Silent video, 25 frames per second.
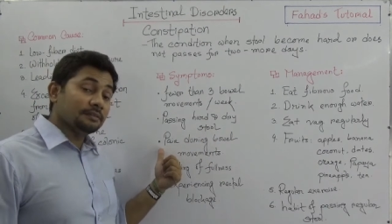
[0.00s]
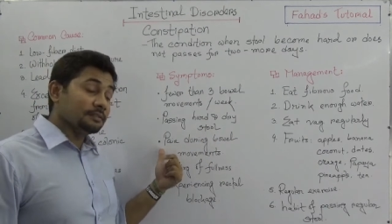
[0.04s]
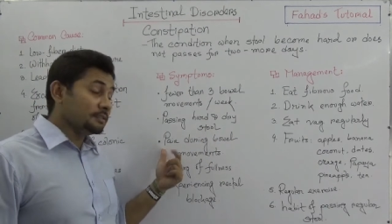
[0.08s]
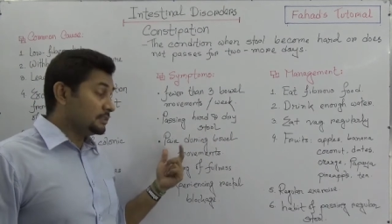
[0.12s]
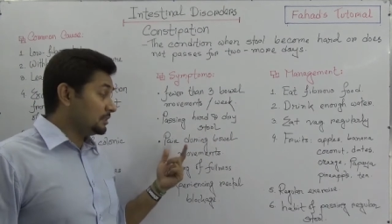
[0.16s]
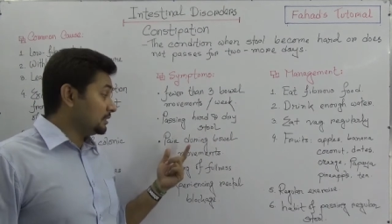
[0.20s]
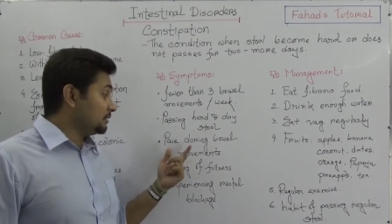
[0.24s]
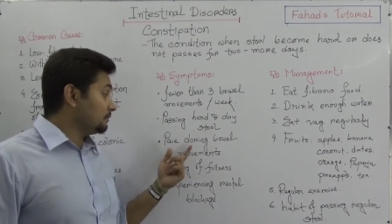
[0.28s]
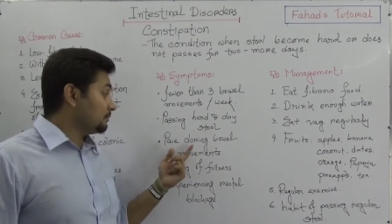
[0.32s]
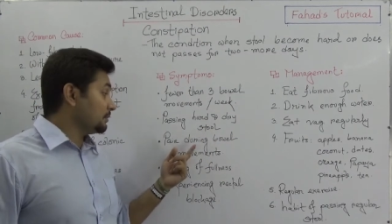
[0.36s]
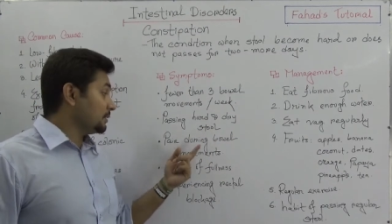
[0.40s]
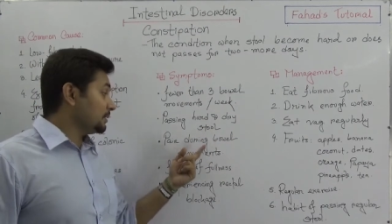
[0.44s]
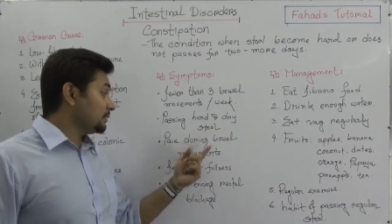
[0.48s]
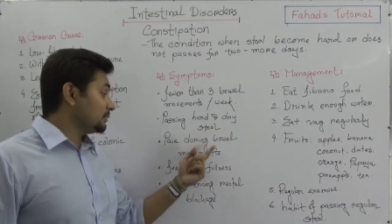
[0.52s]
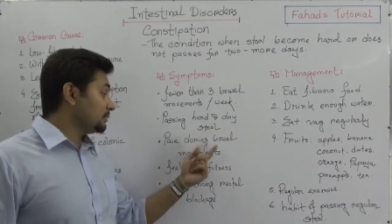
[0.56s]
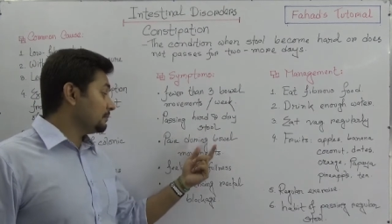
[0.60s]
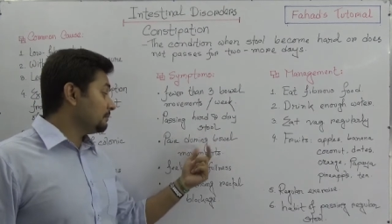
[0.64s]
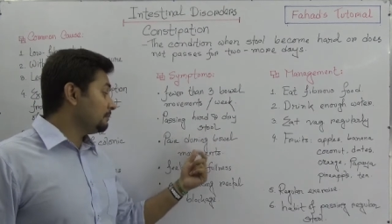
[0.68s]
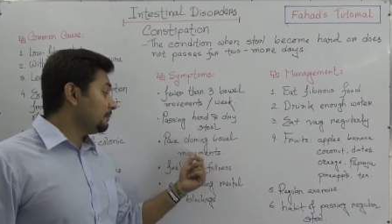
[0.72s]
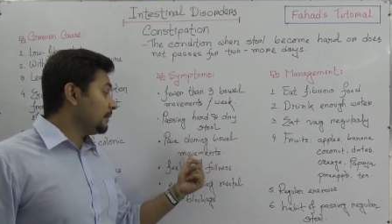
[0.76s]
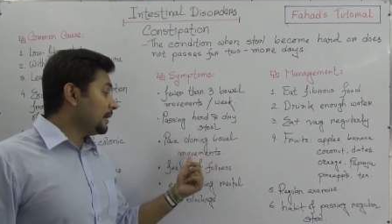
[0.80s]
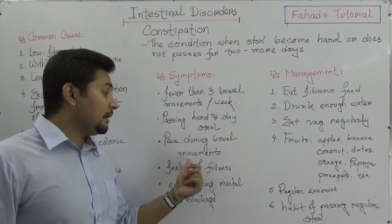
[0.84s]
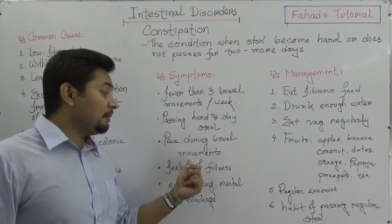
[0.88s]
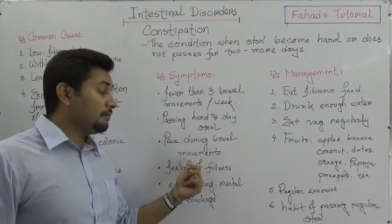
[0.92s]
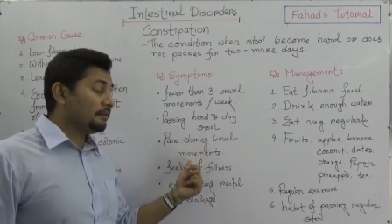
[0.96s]
during the
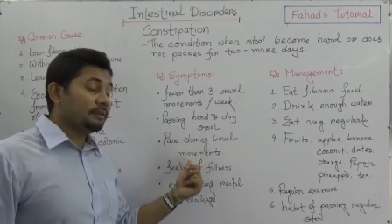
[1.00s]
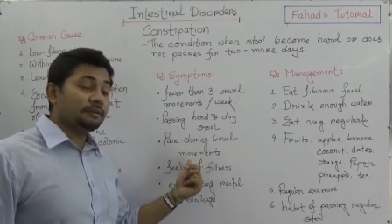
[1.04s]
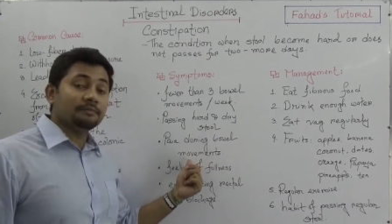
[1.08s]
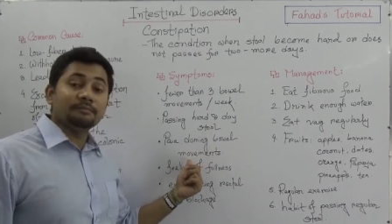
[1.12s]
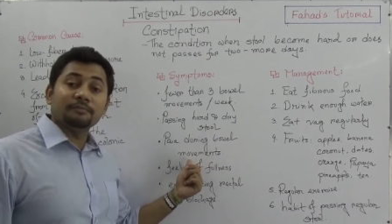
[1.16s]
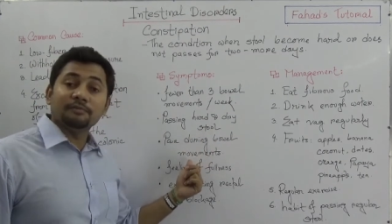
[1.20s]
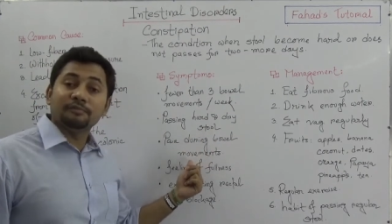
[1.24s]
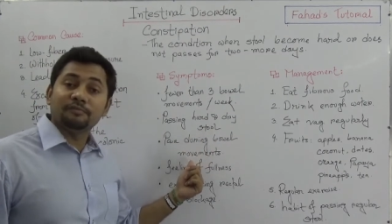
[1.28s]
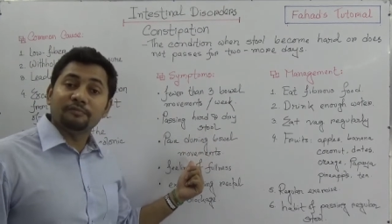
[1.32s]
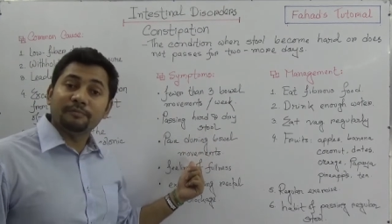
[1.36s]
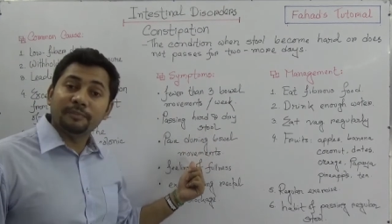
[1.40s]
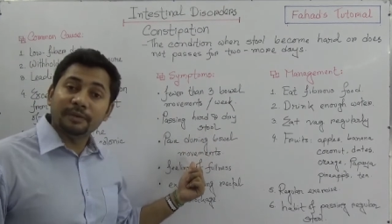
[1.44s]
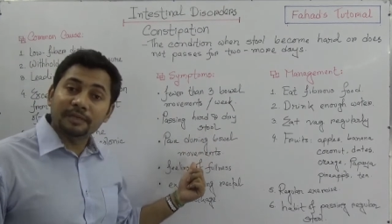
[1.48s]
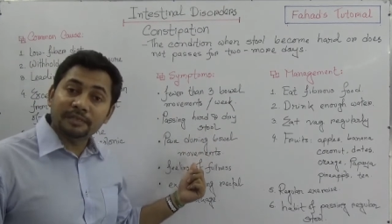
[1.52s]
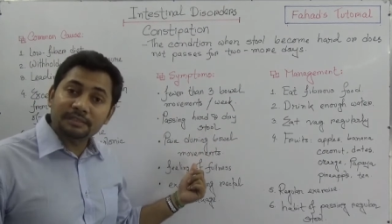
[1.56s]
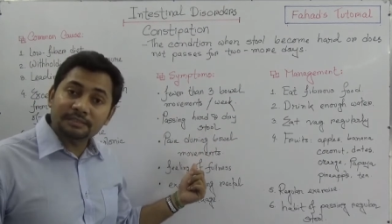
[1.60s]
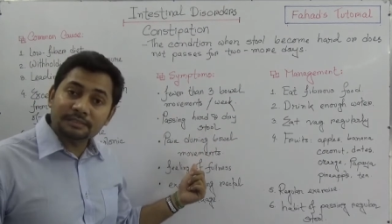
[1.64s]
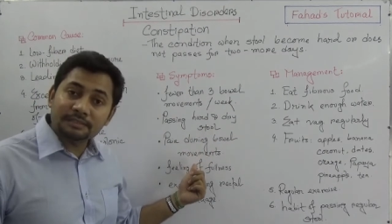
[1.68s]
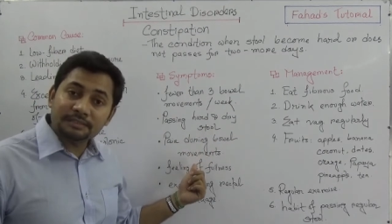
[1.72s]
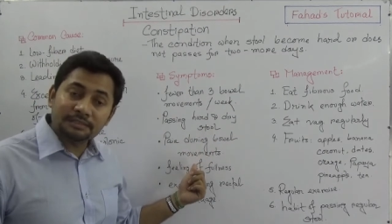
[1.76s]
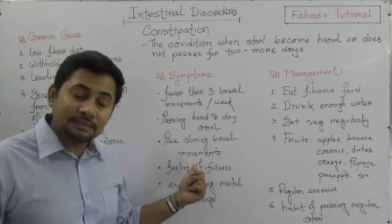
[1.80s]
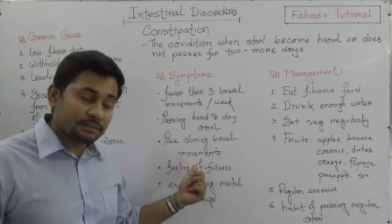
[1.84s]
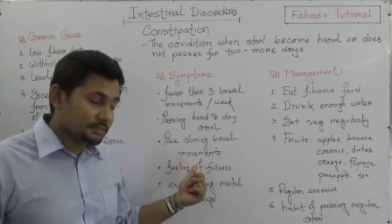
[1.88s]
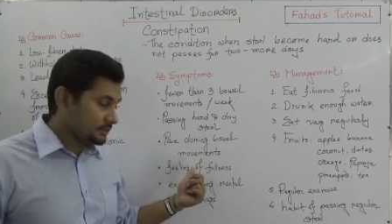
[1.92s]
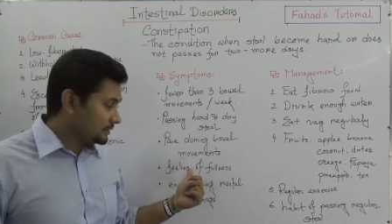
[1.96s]
bowel
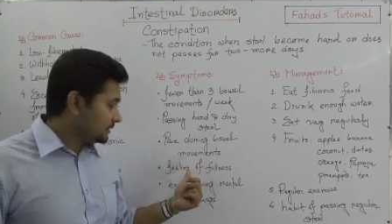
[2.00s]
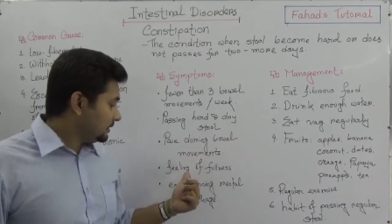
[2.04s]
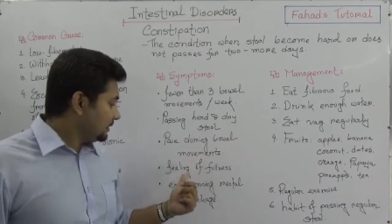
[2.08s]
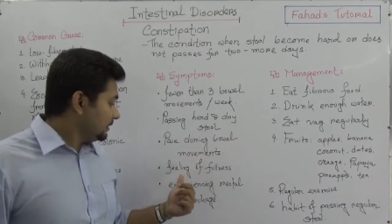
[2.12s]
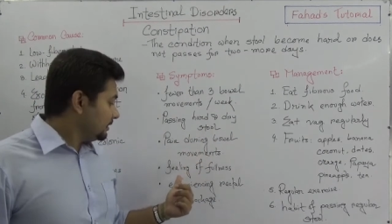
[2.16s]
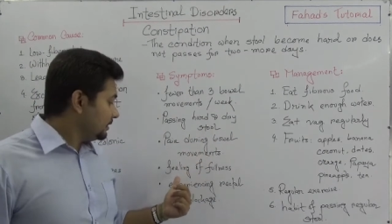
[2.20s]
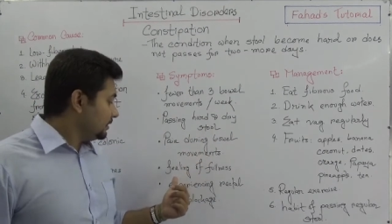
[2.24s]
movements